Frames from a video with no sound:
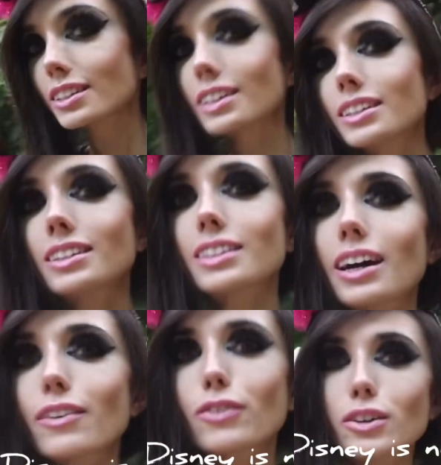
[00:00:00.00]
since
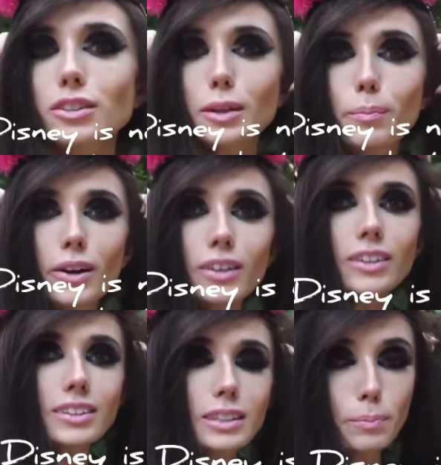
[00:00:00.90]
I've gone to the
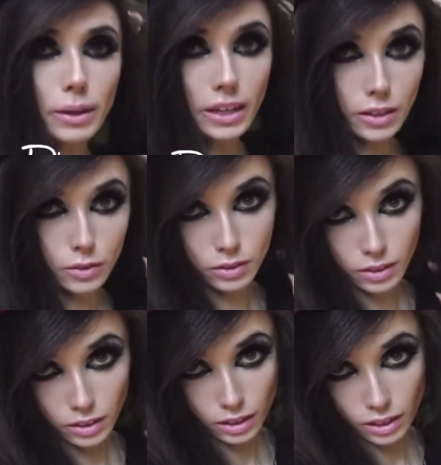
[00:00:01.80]
parks, but
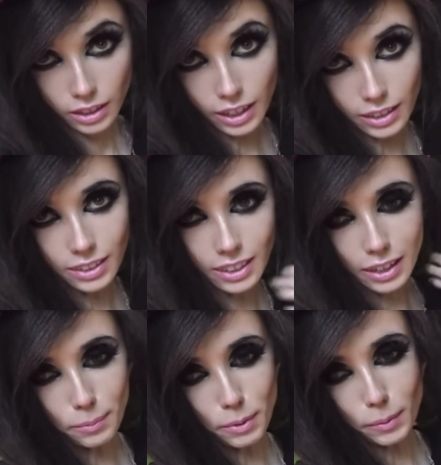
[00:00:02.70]
yeah, today
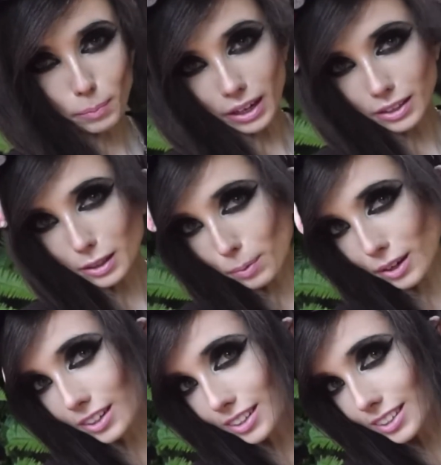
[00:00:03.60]
I'm like back in the
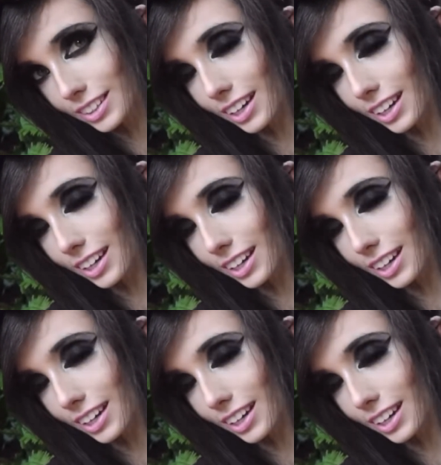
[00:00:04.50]
parks.